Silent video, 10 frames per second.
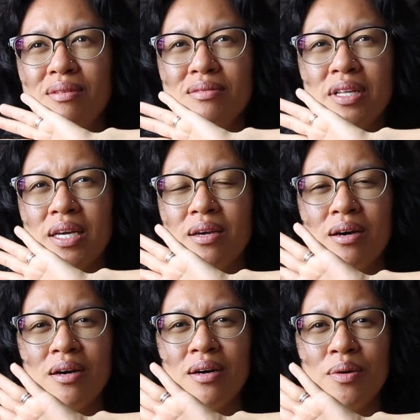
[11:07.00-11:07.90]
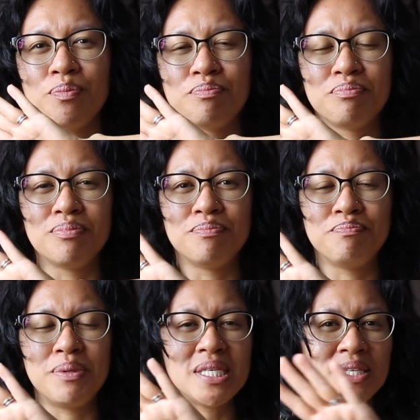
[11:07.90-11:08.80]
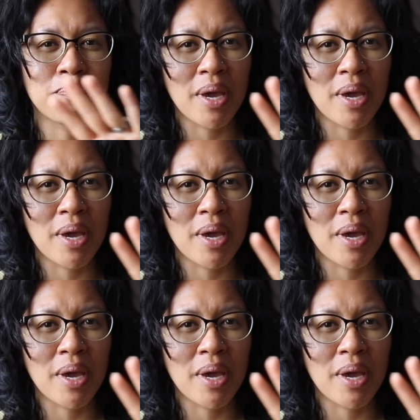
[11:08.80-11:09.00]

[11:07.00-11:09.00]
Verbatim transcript: like a piece of